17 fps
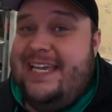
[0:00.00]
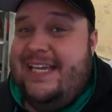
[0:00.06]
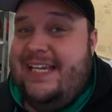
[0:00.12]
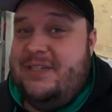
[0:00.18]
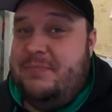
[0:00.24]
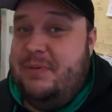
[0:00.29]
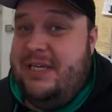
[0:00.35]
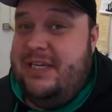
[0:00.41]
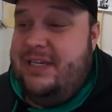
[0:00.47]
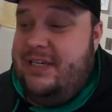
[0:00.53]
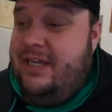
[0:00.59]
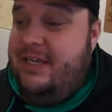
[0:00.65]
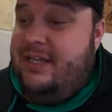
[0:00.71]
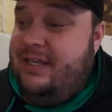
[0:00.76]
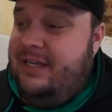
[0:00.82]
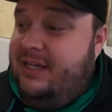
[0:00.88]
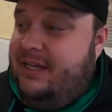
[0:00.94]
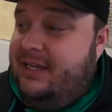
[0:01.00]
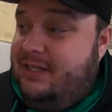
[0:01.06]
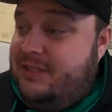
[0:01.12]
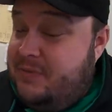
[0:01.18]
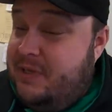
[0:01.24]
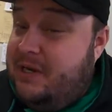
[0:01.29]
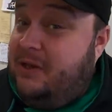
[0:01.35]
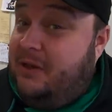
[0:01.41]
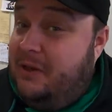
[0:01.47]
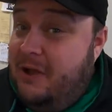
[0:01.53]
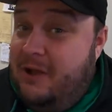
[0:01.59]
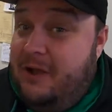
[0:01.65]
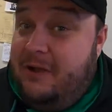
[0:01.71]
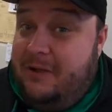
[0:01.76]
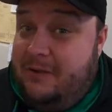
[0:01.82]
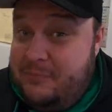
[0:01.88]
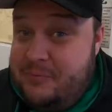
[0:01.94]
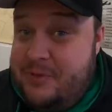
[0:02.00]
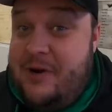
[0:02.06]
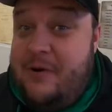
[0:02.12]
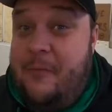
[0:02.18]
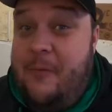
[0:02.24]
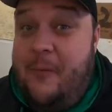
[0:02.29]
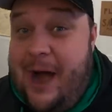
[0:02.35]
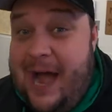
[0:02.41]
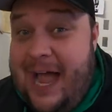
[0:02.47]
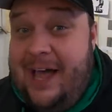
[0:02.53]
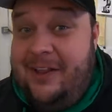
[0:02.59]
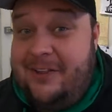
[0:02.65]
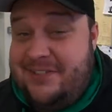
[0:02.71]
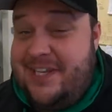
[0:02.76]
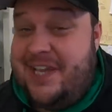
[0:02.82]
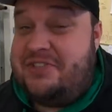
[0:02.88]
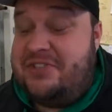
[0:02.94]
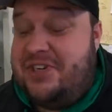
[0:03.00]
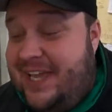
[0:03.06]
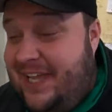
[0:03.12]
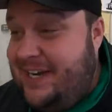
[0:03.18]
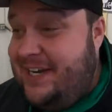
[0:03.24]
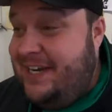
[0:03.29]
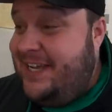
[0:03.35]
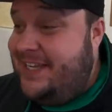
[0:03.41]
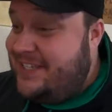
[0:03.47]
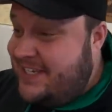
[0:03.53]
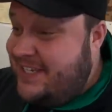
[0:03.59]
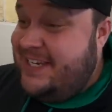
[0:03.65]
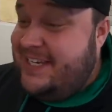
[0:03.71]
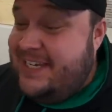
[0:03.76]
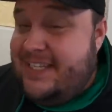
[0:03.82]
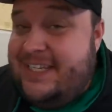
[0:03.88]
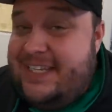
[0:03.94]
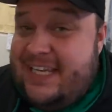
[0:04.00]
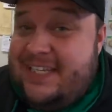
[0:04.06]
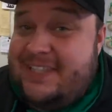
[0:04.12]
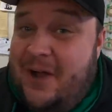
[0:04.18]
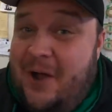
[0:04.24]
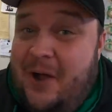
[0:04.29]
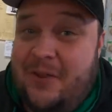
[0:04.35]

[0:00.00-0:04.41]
It's been it's been a long, been a while. It's actually kind of nice to get the